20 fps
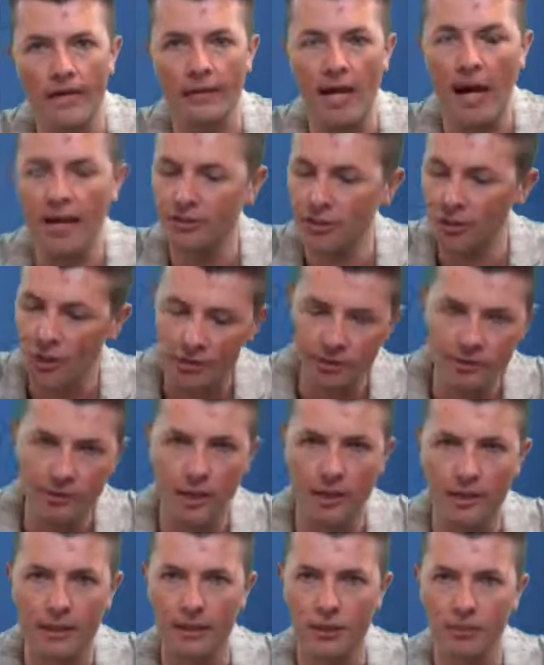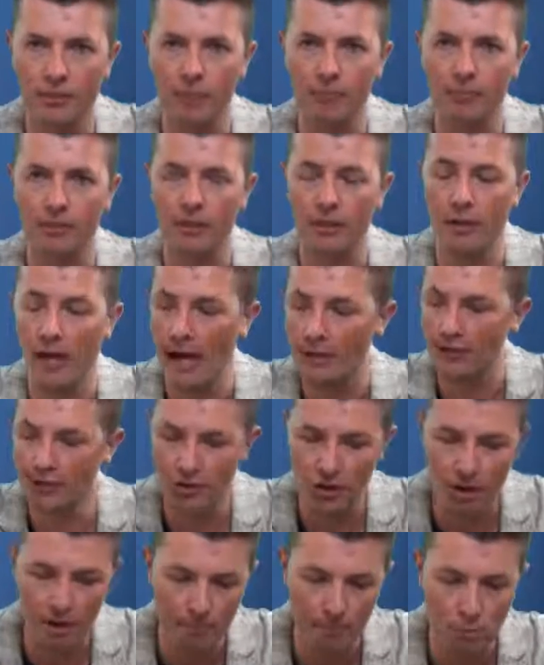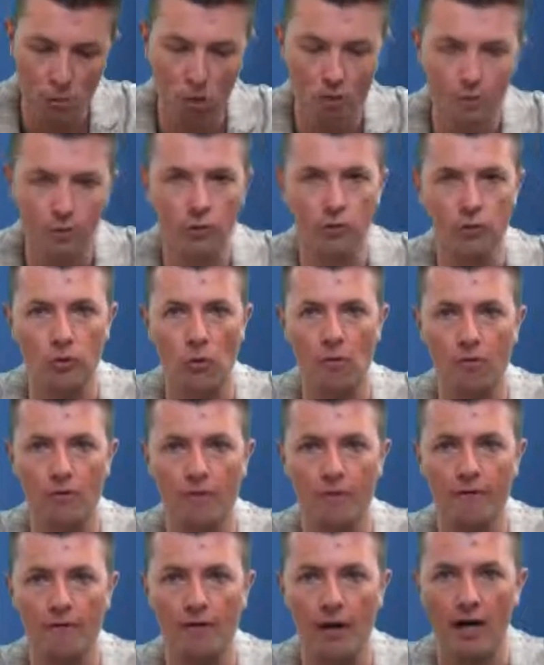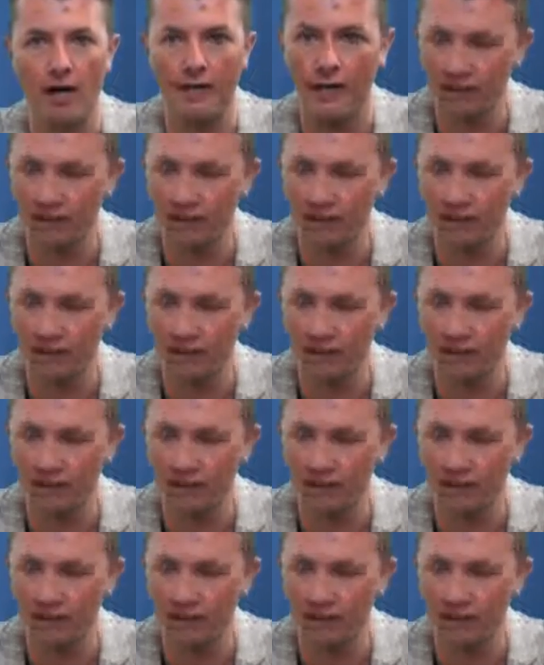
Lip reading: It hasn't got silicon trips in it, hasn't got a portable storage device,